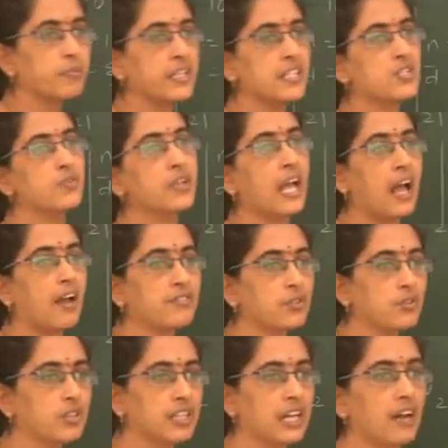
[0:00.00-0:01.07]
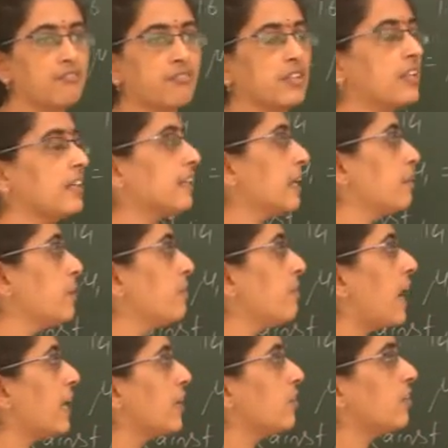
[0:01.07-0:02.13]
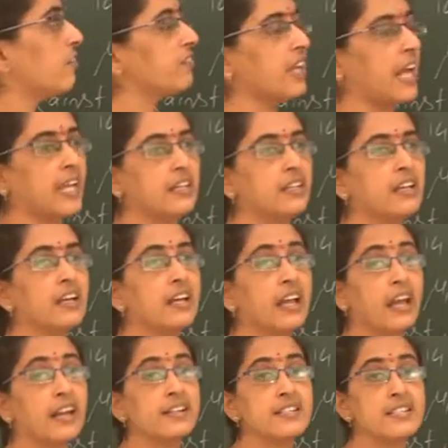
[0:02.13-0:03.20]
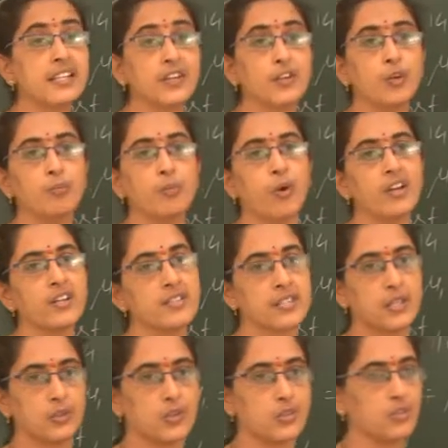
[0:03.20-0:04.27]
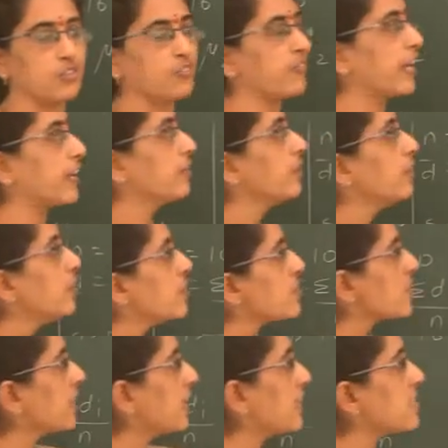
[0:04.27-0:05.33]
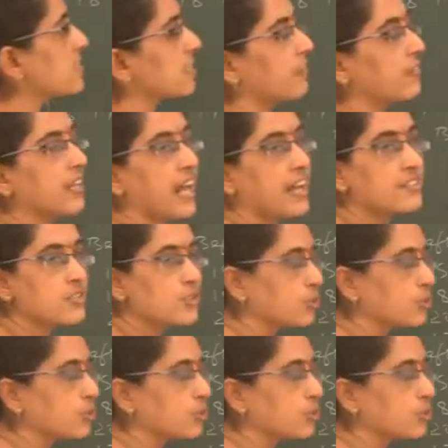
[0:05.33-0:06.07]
means we have to look after the table value of 9 at 0.025. So that is given as